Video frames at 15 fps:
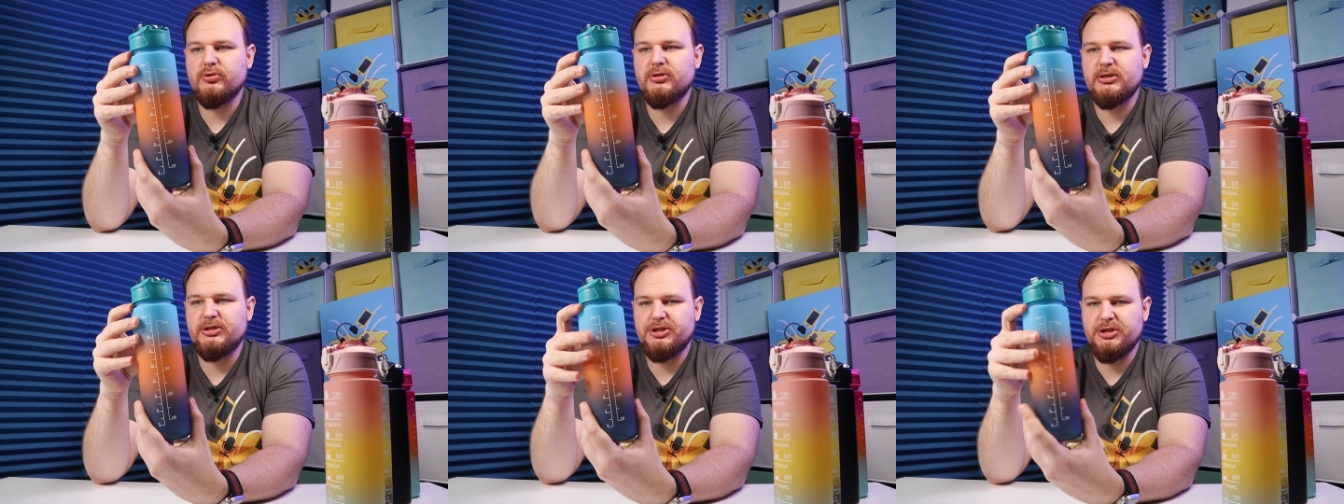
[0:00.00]
to
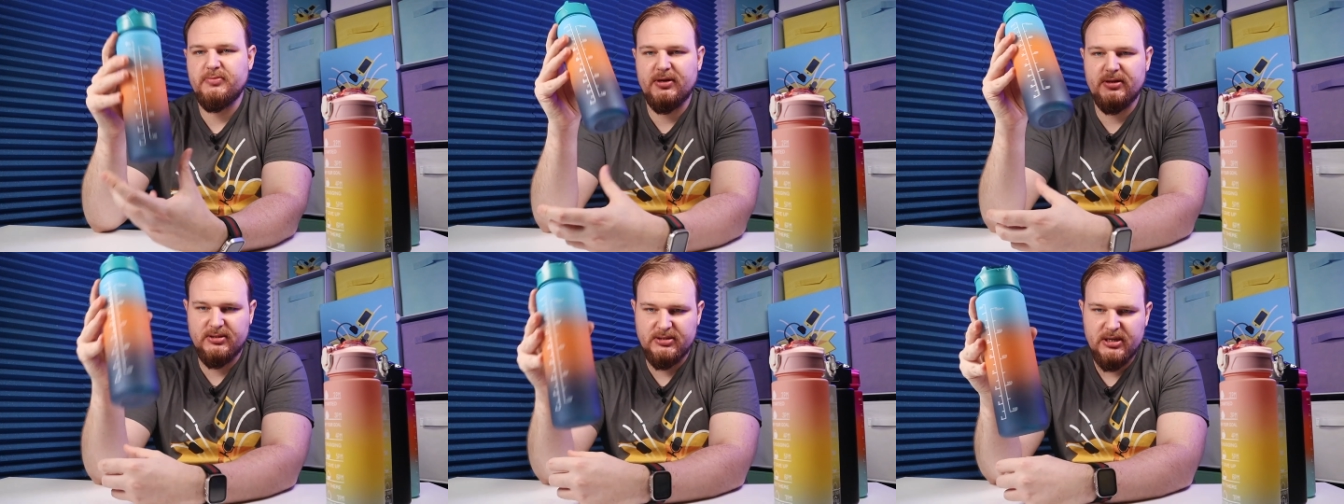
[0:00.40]
the gym.
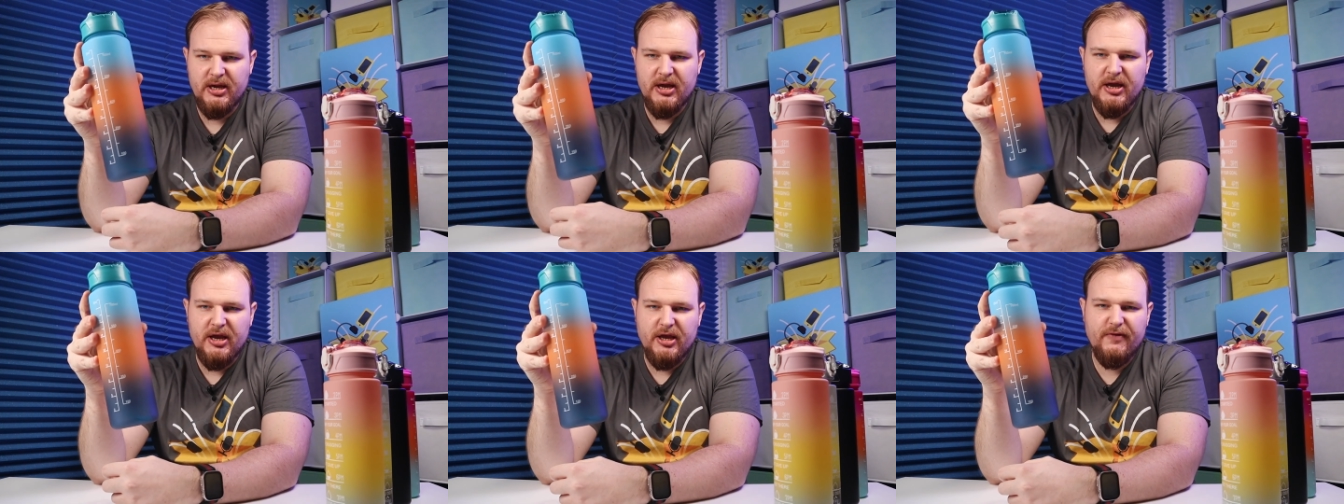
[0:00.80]
And
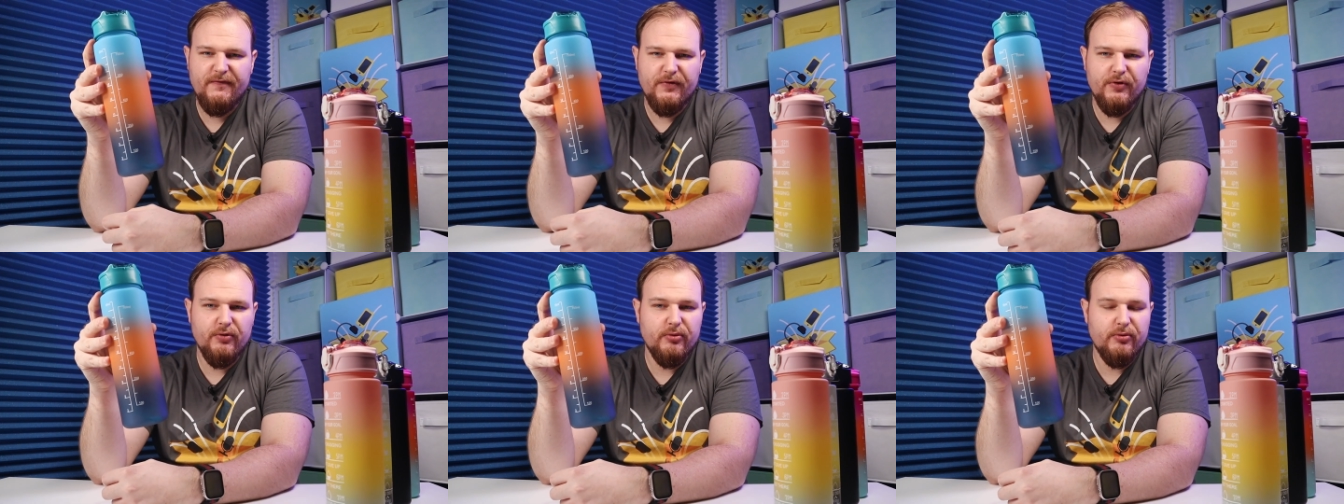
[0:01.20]

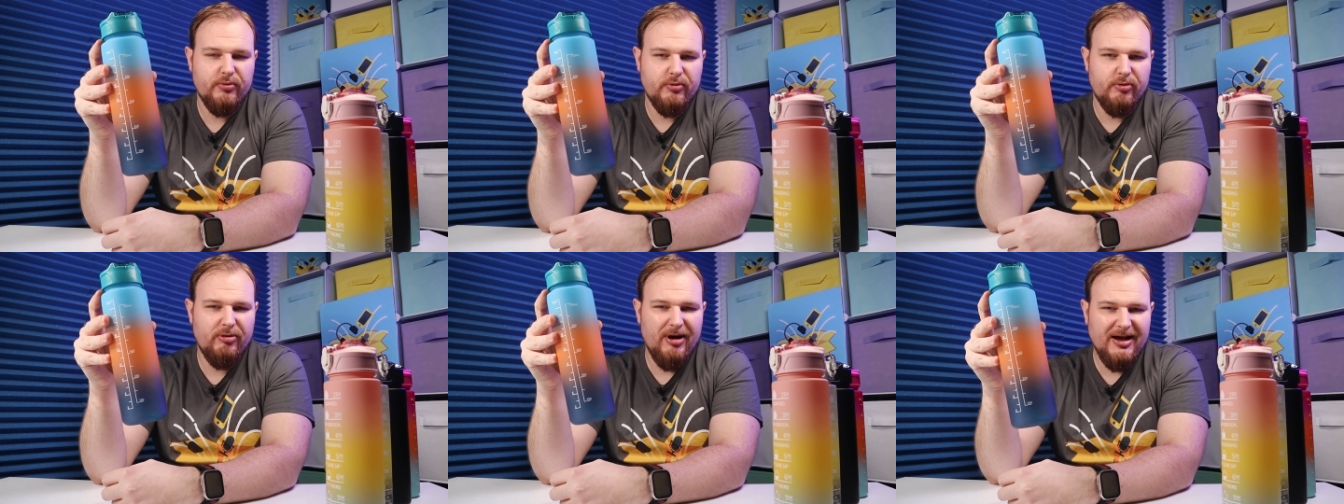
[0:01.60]
if
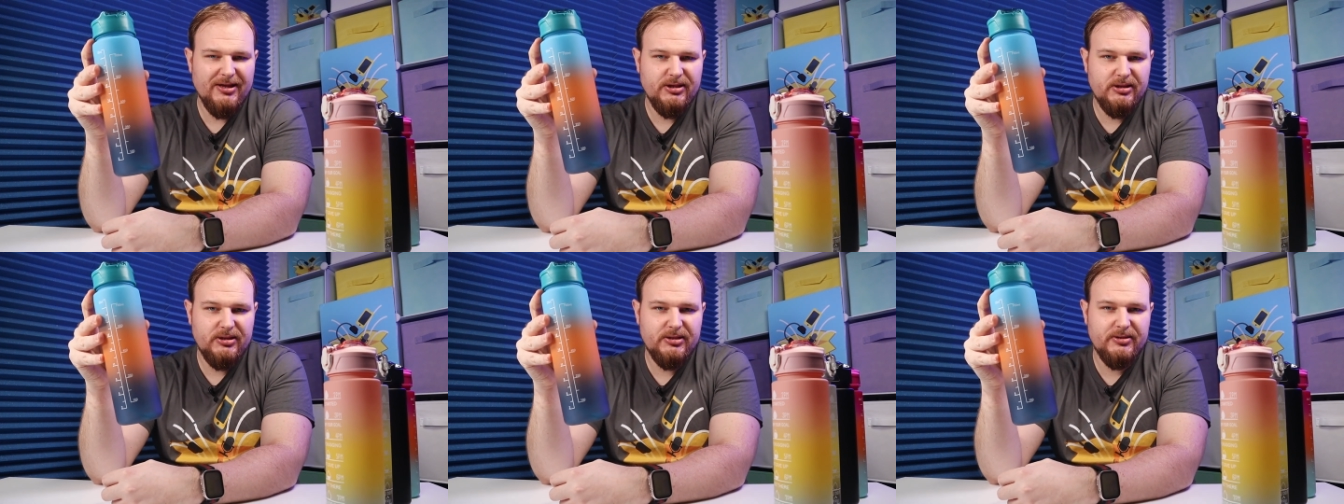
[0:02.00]
you're
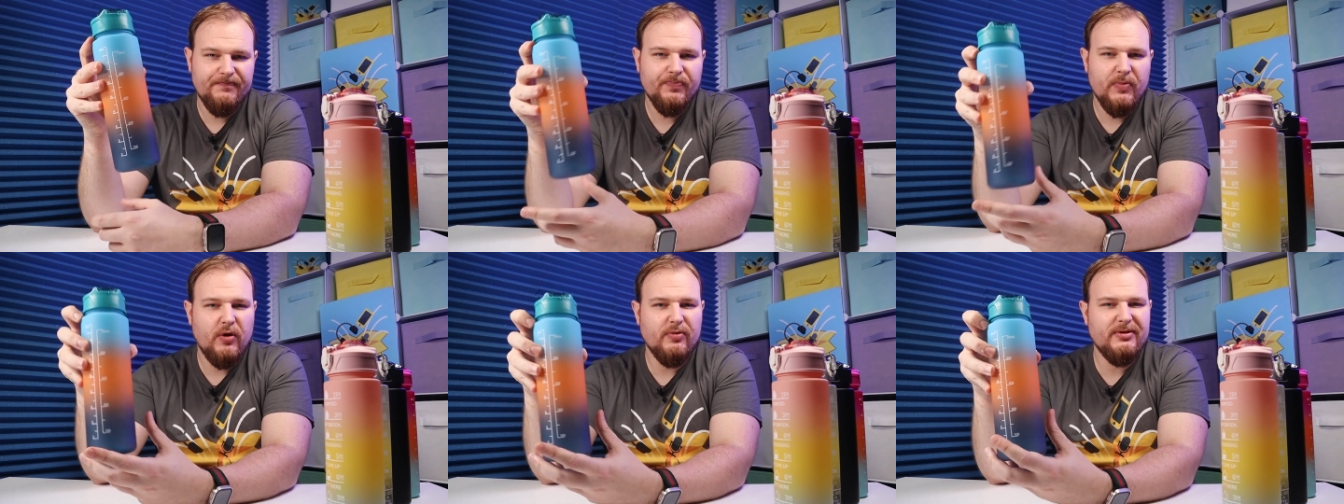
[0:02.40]
running
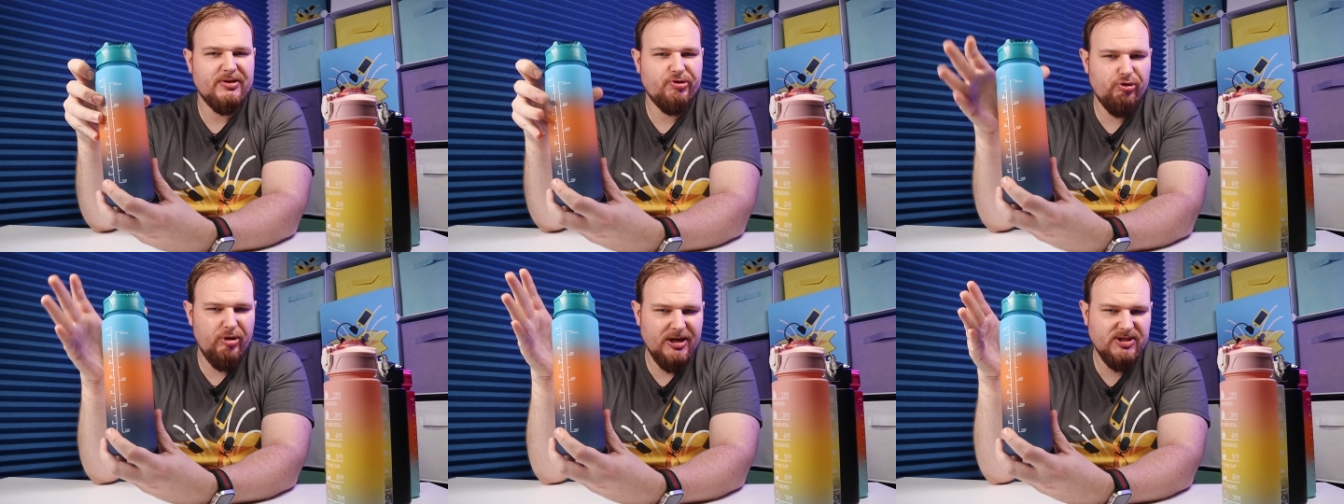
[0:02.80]
on the
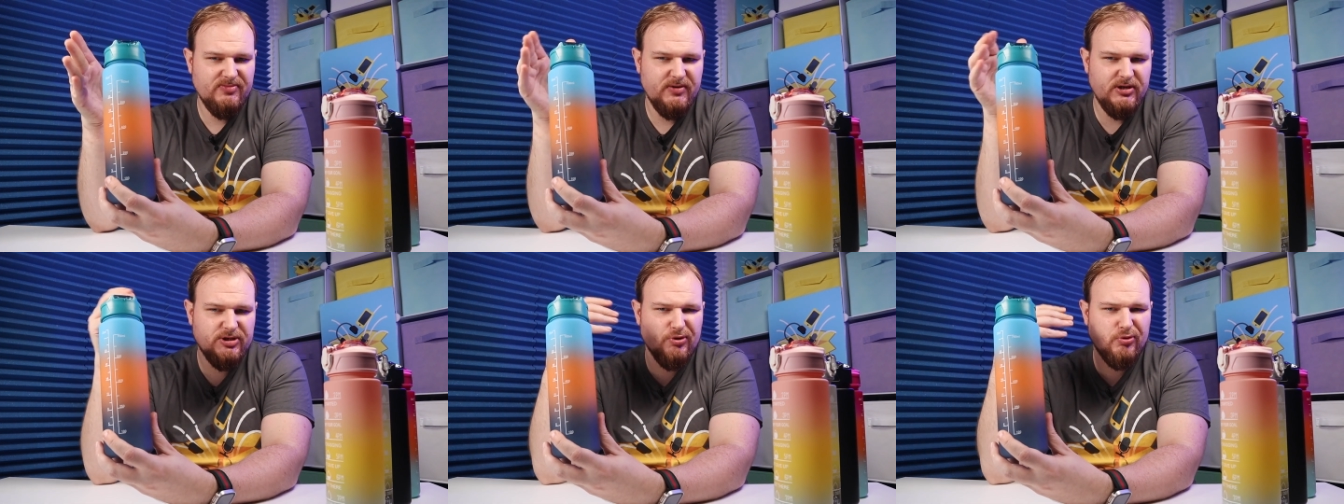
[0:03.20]

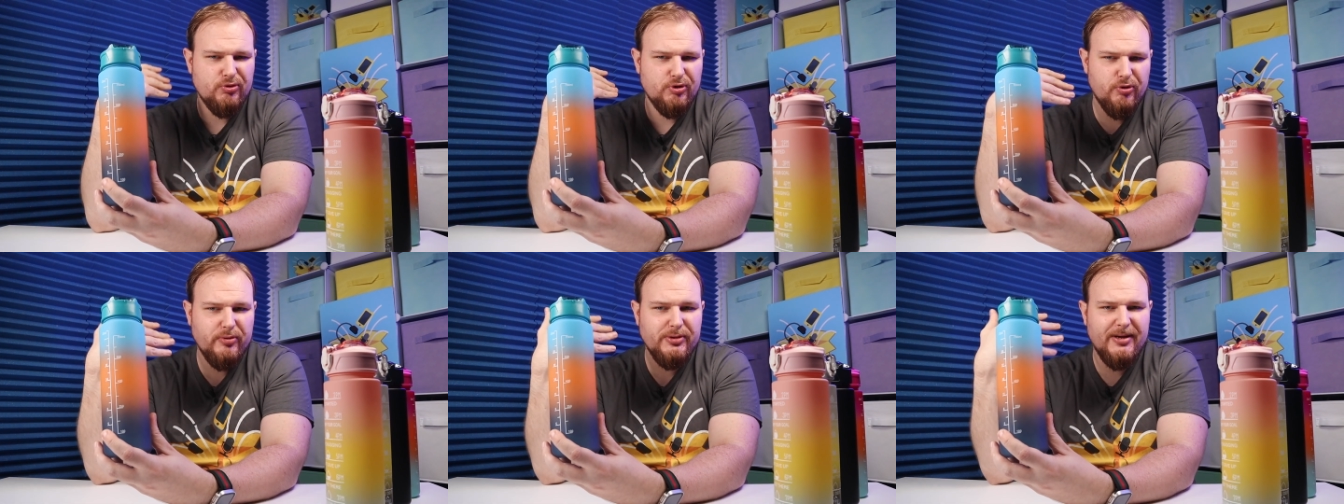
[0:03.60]
treadmill, so you
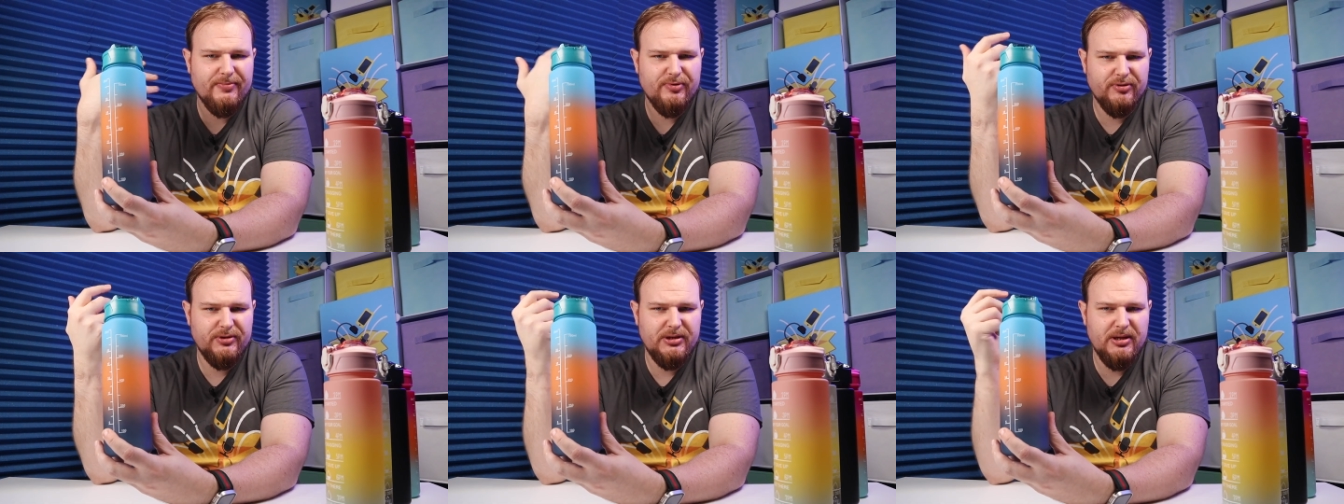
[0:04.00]
know what I'm
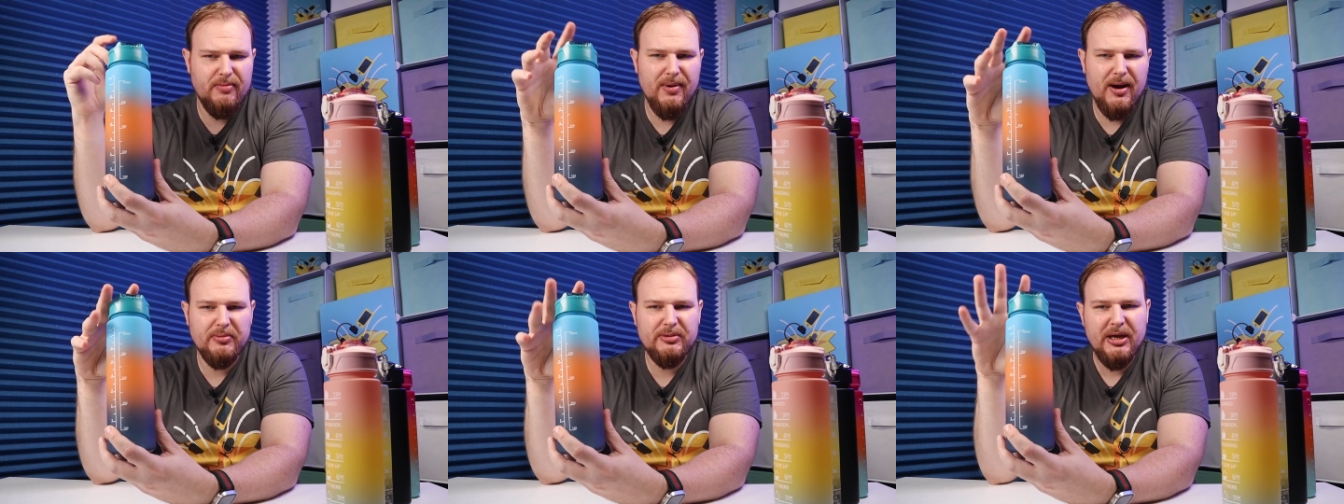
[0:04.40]
talking
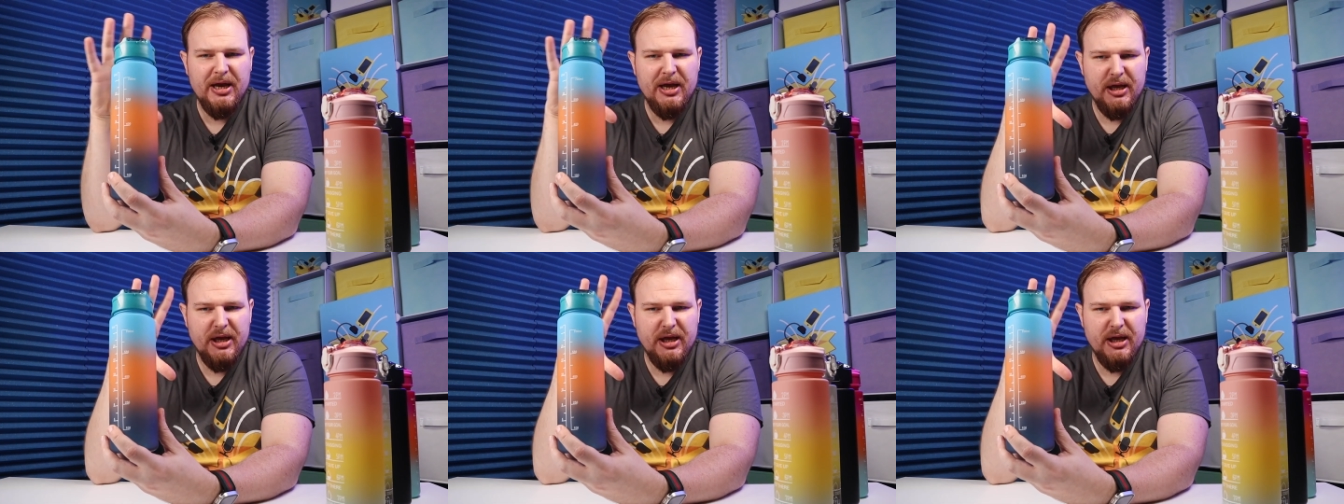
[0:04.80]
about.